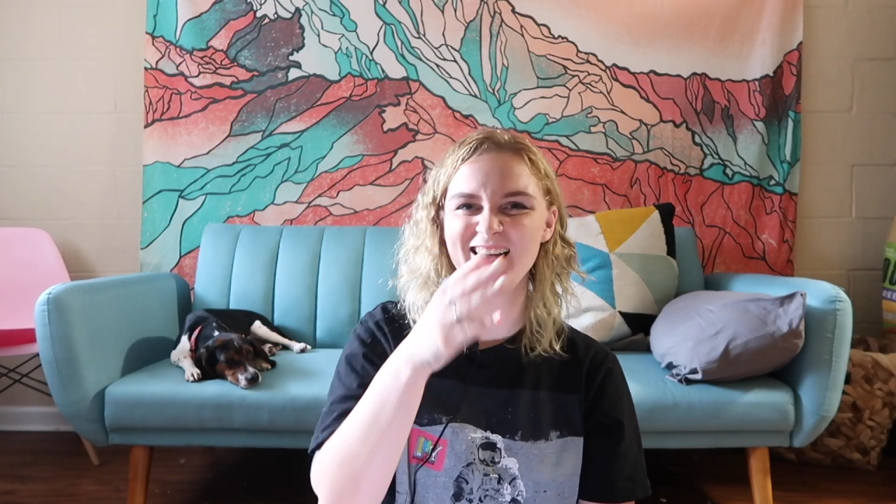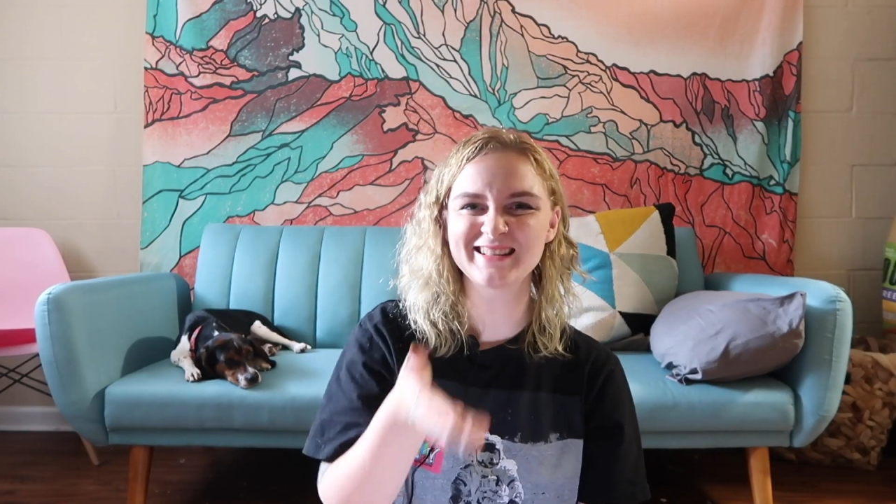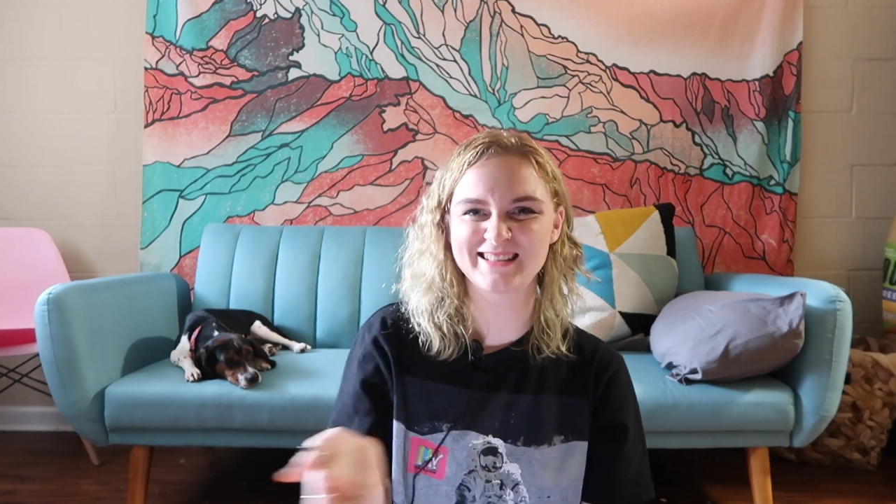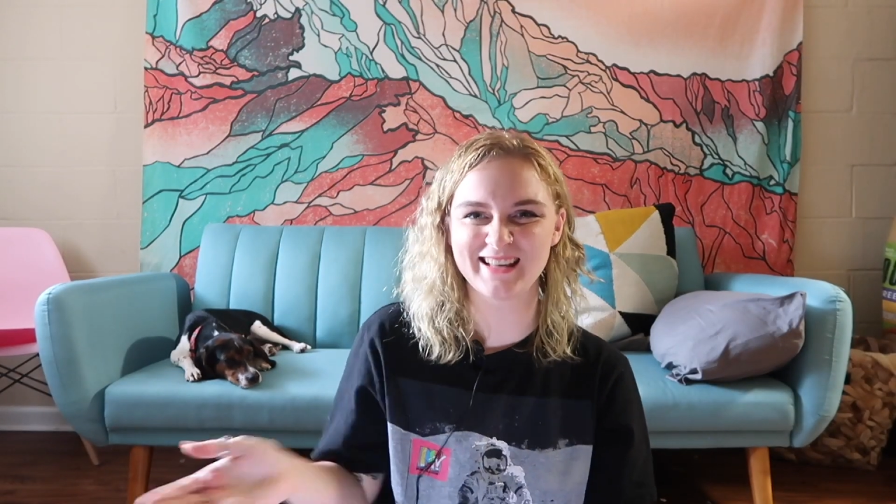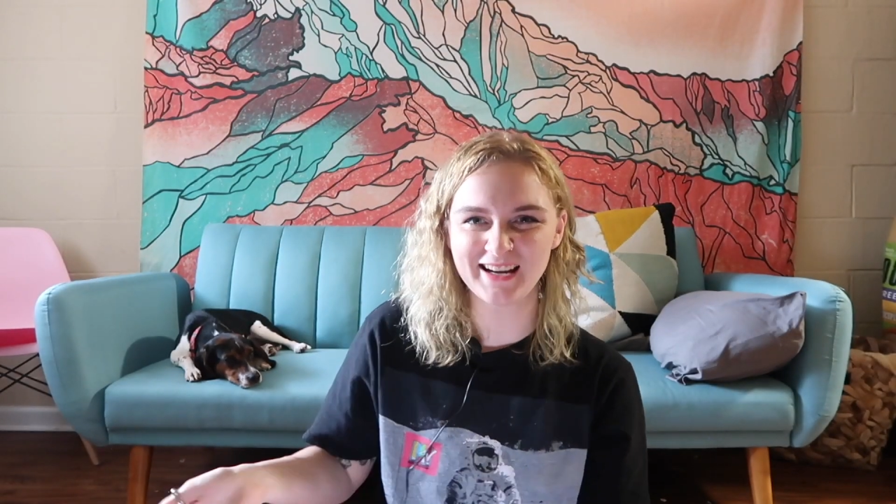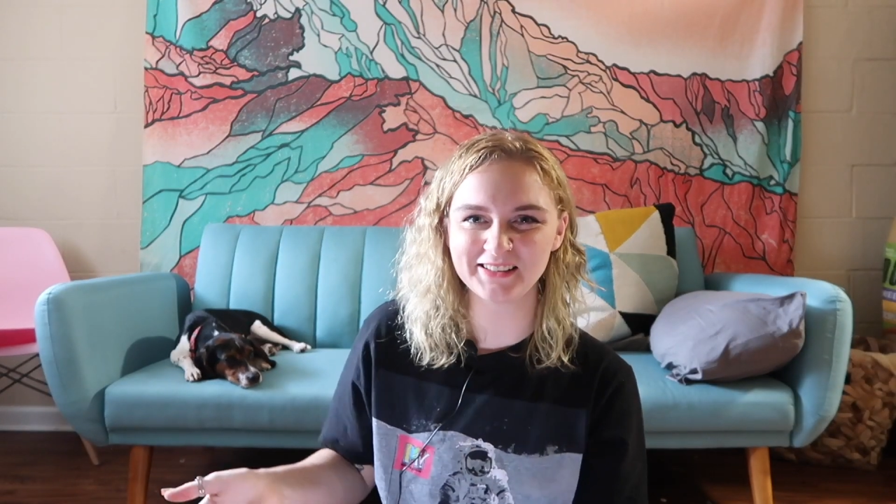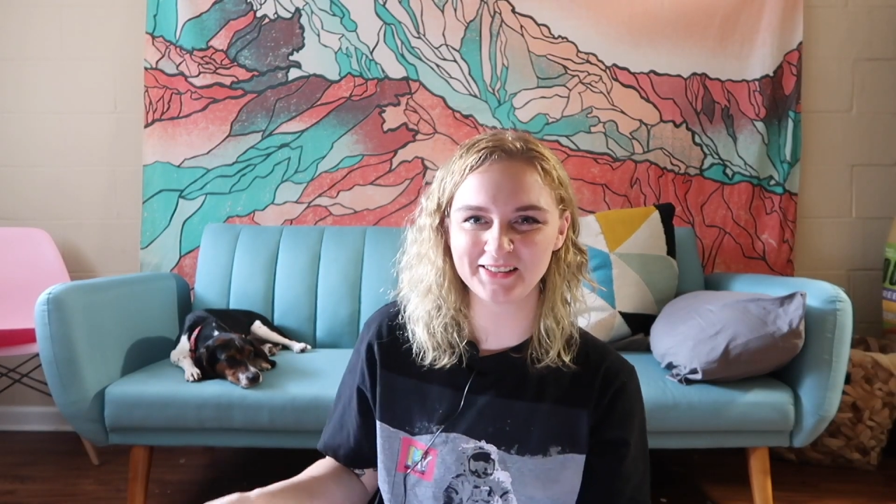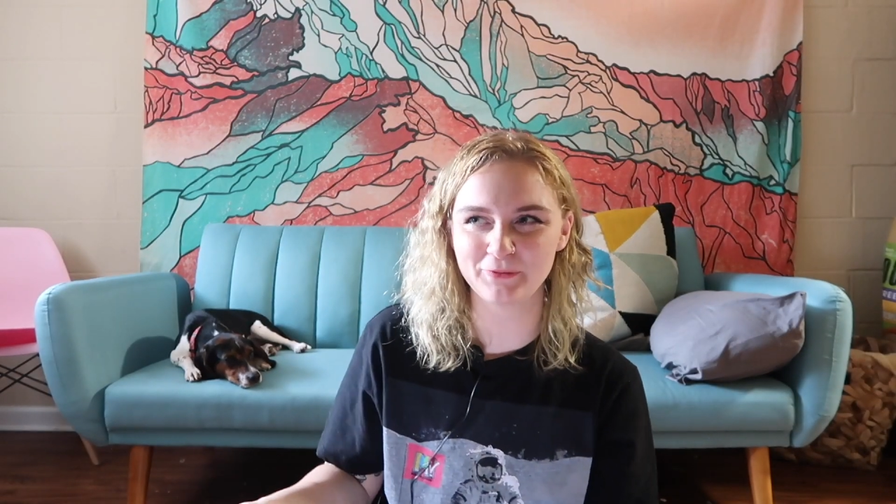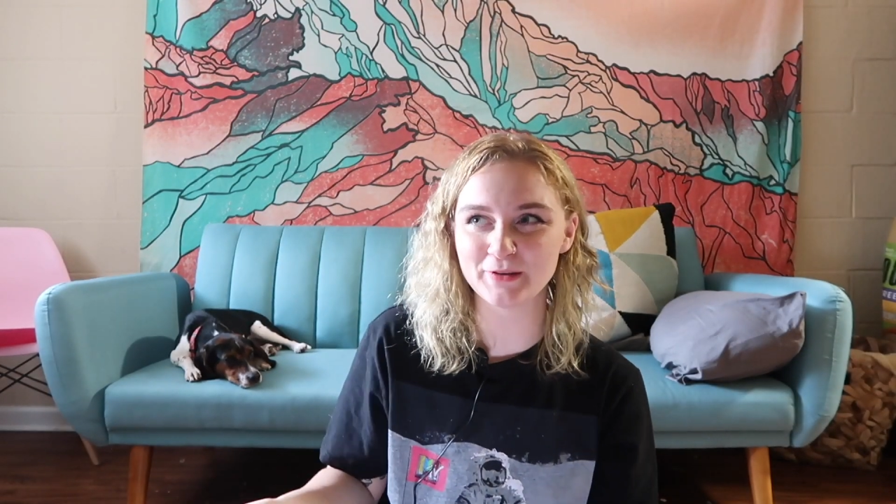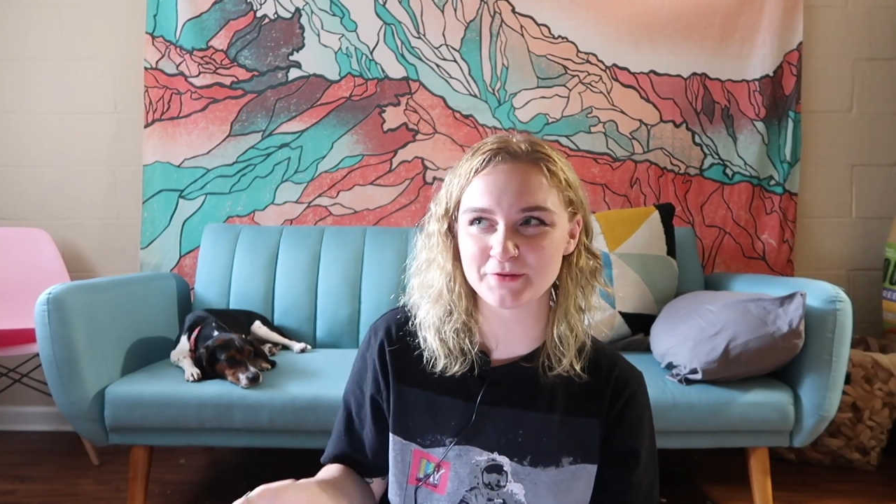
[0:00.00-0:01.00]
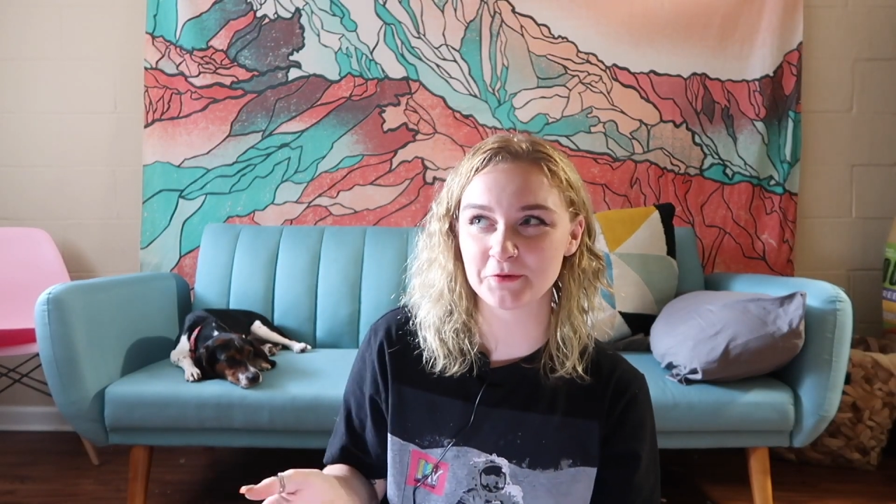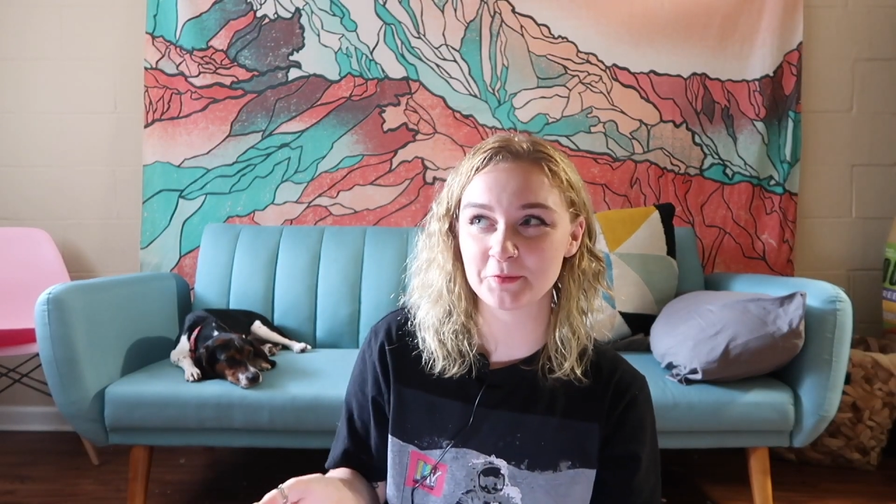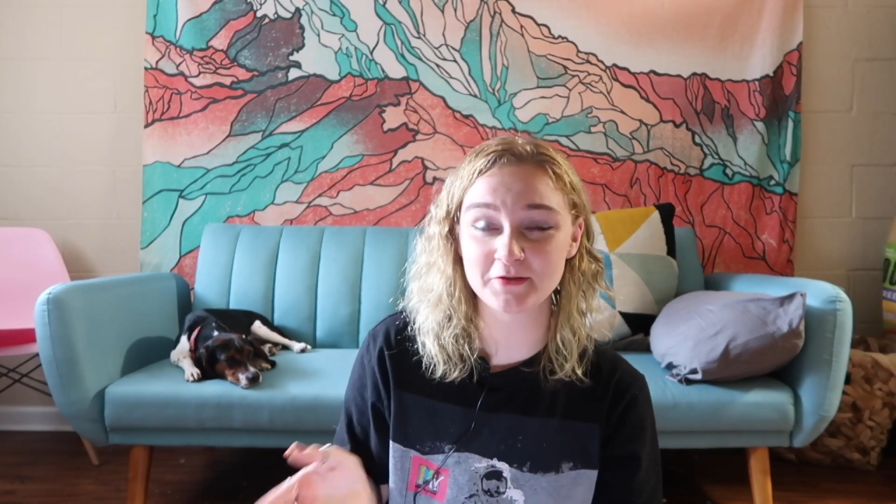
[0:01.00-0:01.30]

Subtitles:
not settling for this room.